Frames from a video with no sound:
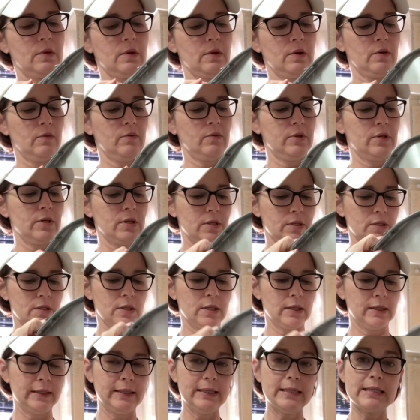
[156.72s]
Everything is
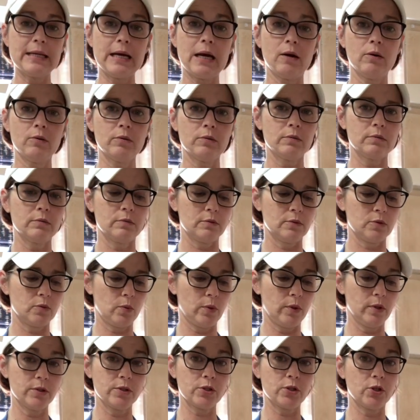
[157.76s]
cleaned out as
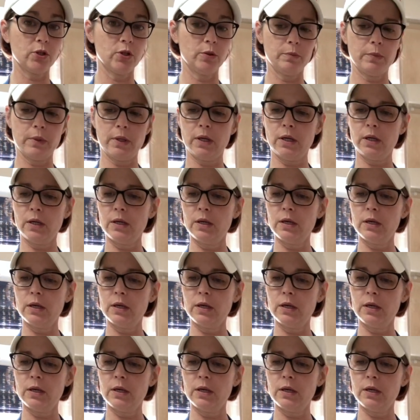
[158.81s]
well as it could be.